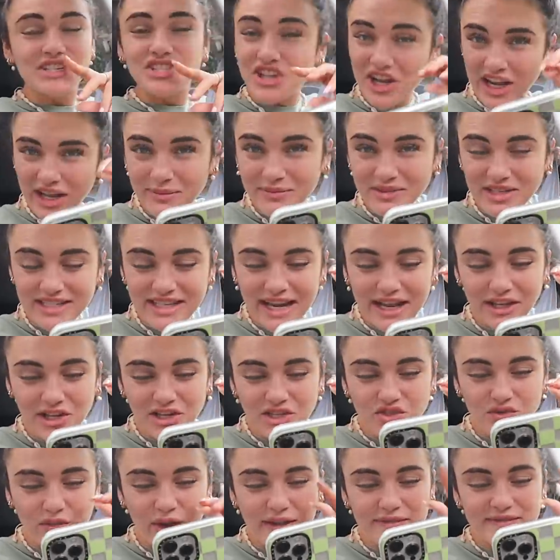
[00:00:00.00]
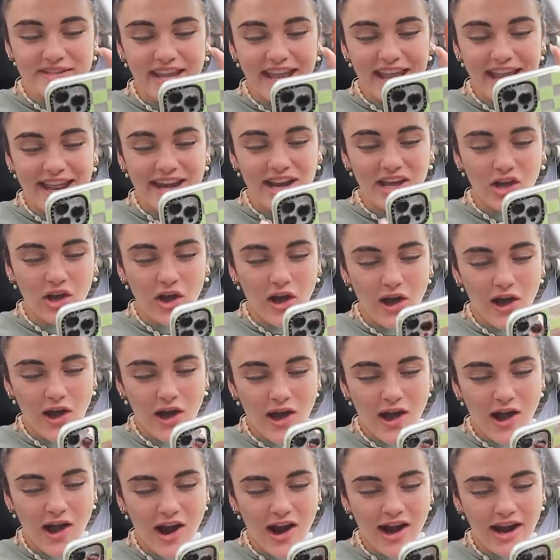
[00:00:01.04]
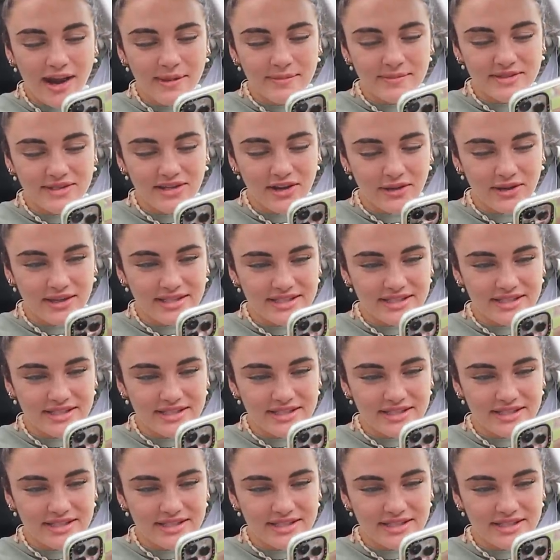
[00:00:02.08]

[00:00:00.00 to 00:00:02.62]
jam to Taylor Swift in a car. I'm so